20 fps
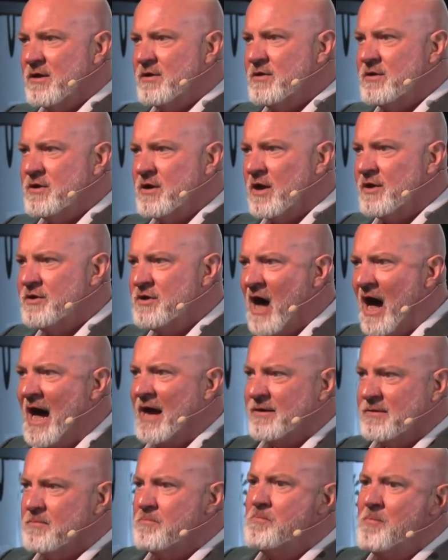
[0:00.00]

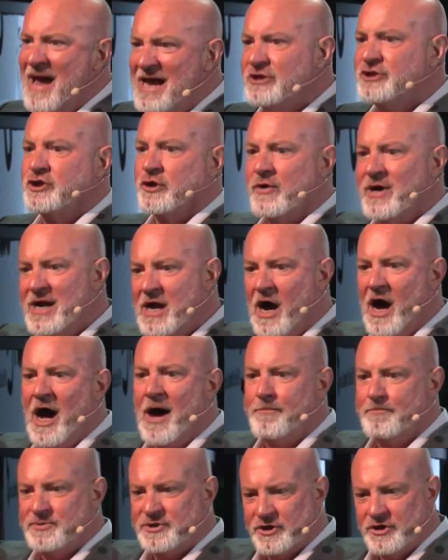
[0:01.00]
not measuring
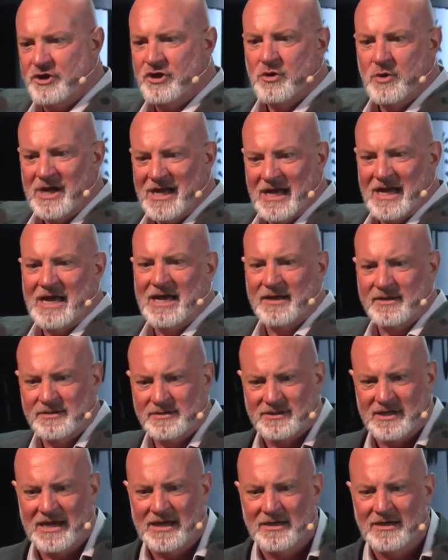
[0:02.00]
up to who he
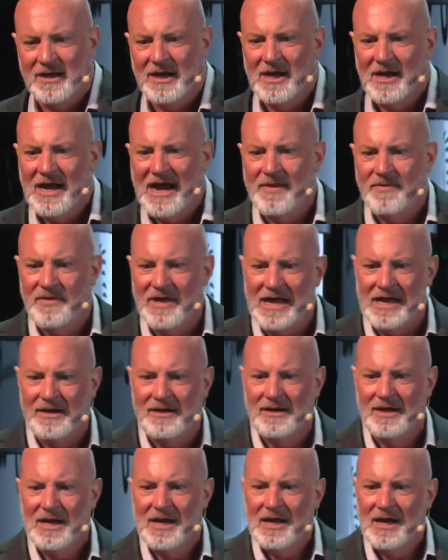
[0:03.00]
is. And
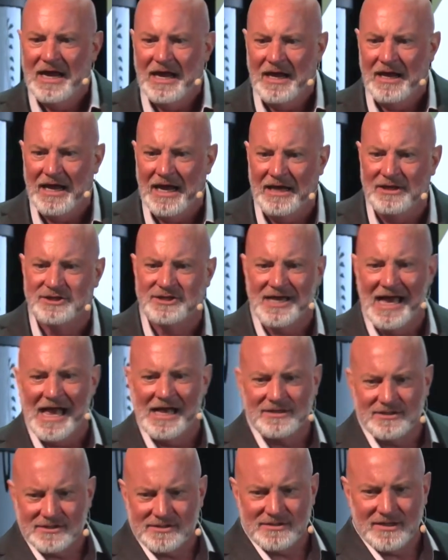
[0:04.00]
then he
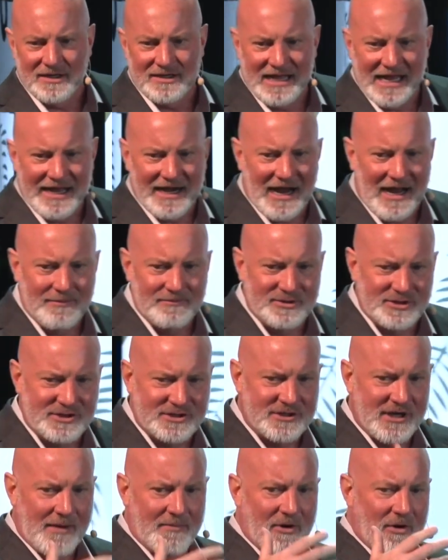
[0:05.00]
says, again, I'm
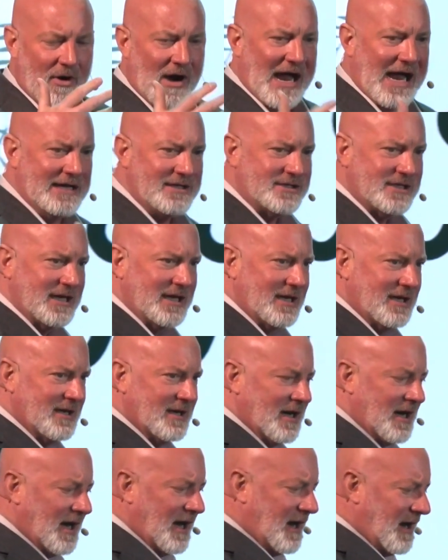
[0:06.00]
summarizing
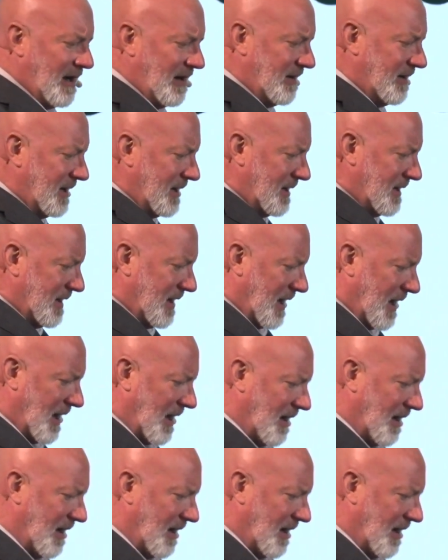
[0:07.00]
a whole